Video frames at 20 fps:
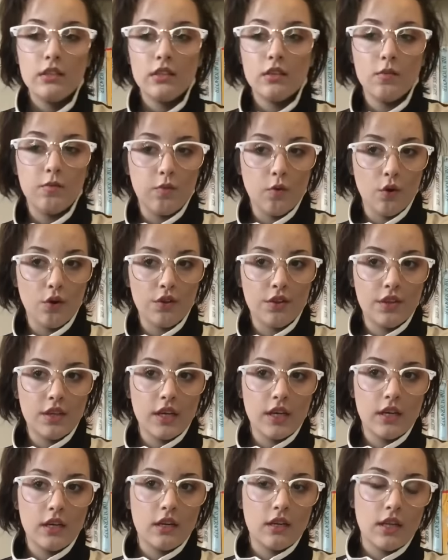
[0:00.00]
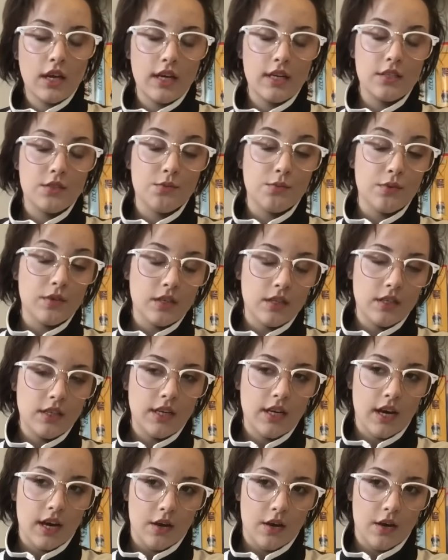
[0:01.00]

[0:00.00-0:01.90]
The fourth thing that has really